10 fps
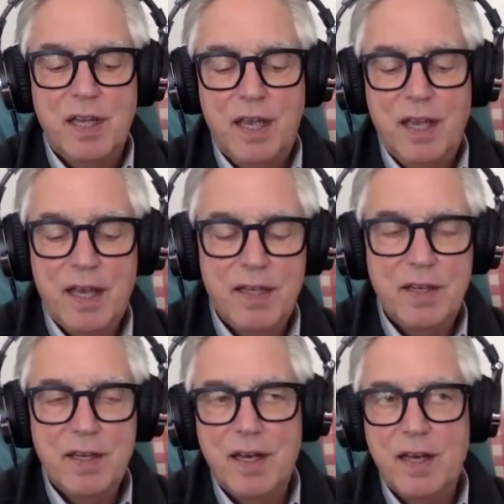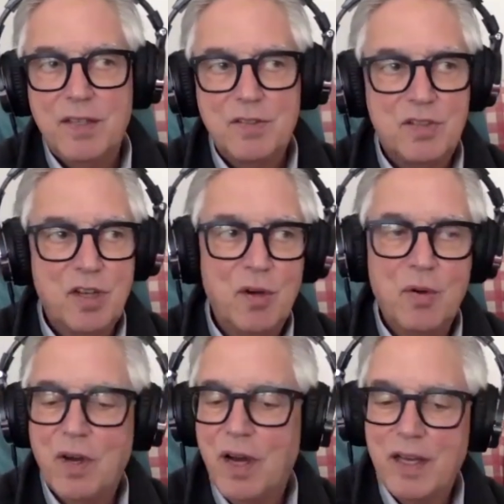And uh,
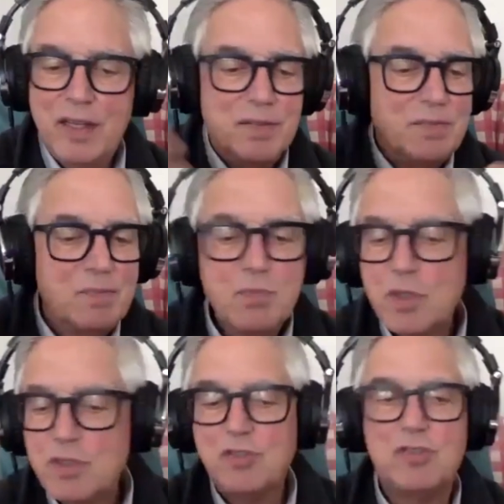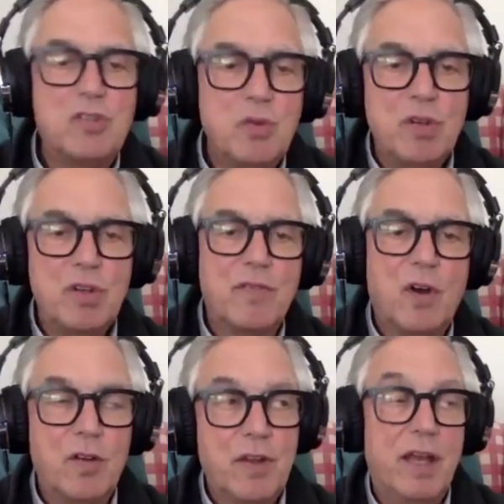so I was a student of
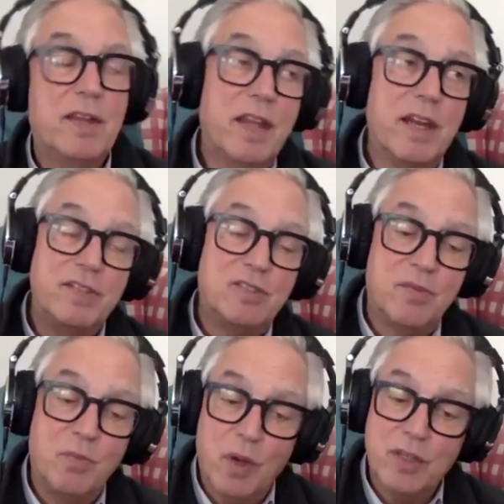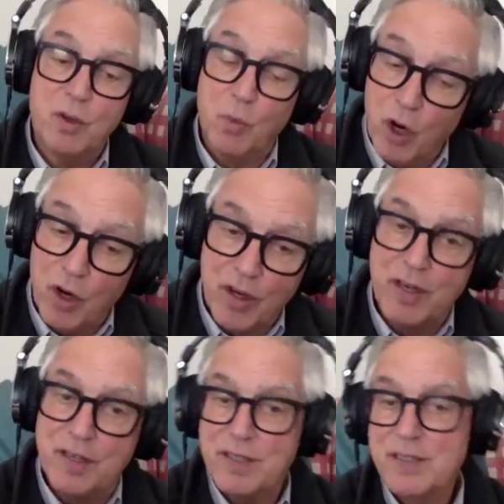all that. Then I went to
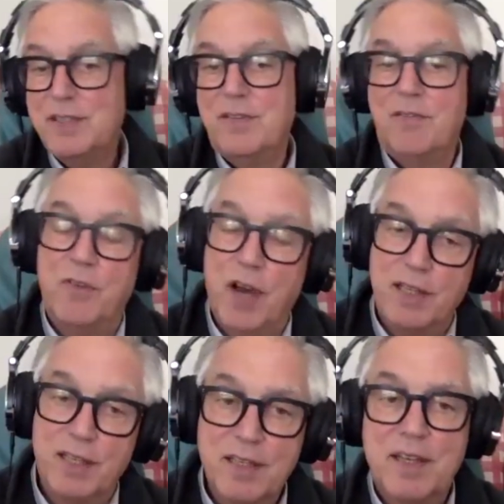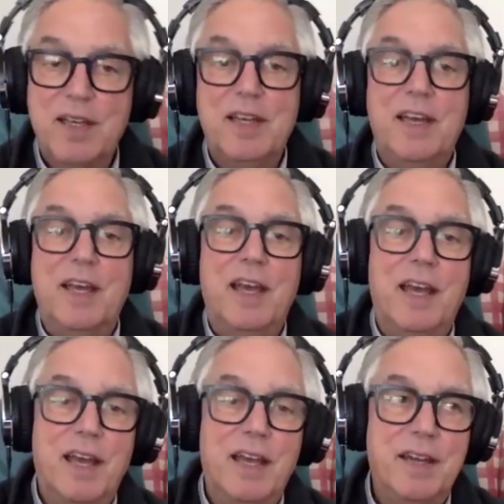work finally,
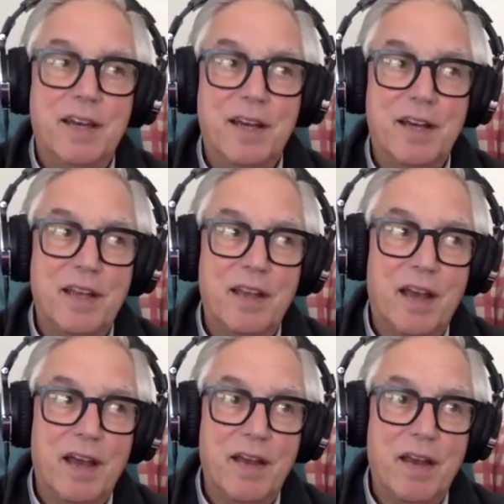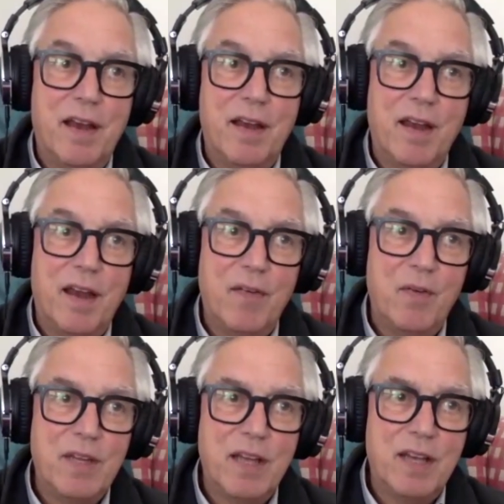and uh, I, I, I
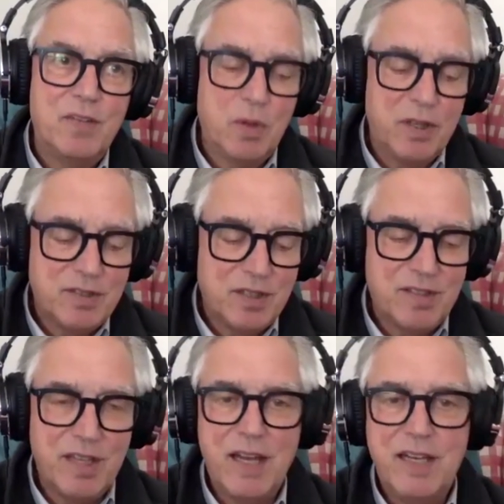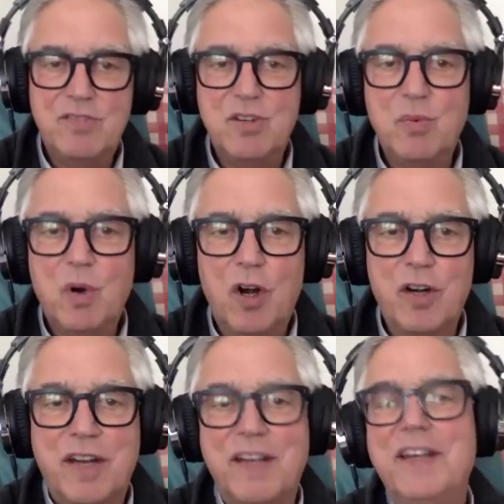realized, well, this is not easy work.